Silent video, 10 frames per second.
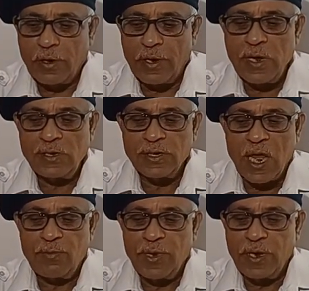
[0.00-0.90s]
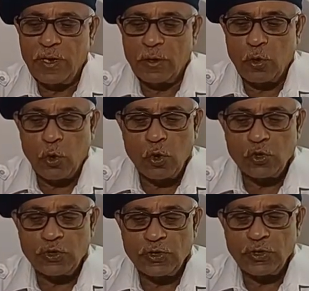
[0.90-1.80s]
drains can be
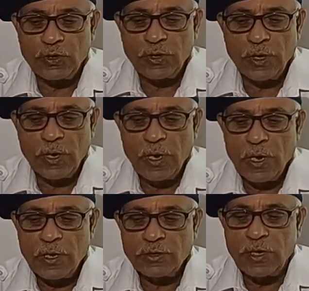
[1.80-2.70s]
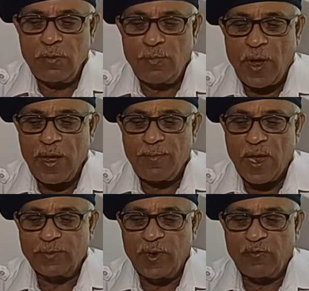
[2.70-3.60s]
closed, steam pipe
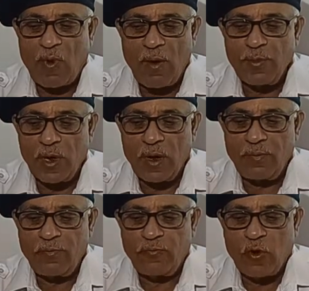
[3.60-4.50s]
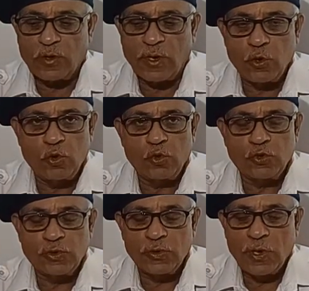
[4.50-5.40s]
has been warmed up for the
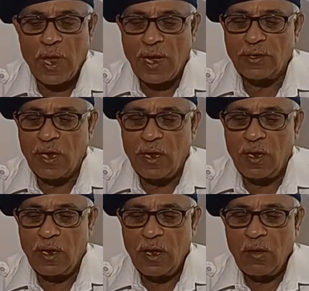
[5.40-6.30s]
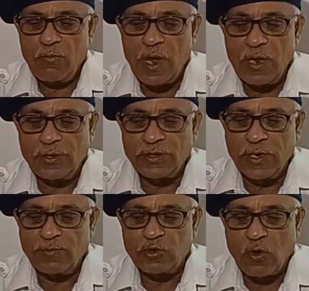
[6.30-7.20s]
use, and the main
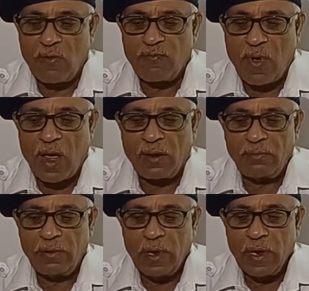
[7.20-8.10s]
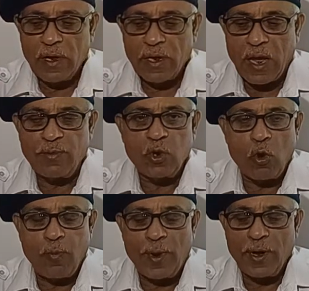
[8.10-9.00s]
steam stop valve can be
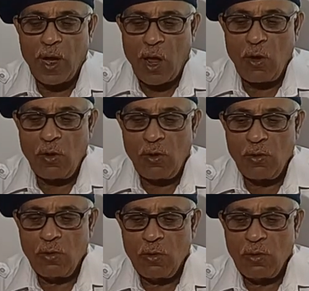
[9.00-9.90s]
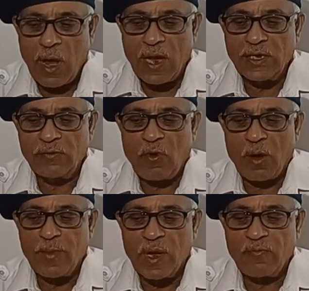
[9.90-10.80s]
opened now and the
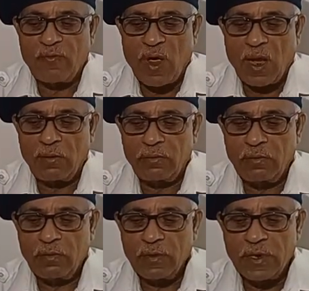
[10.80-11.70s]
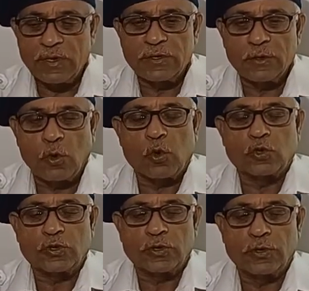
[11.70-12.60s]
warming up valve is
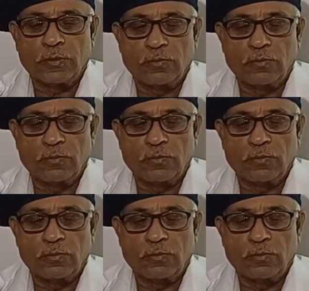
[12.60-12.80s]
closed.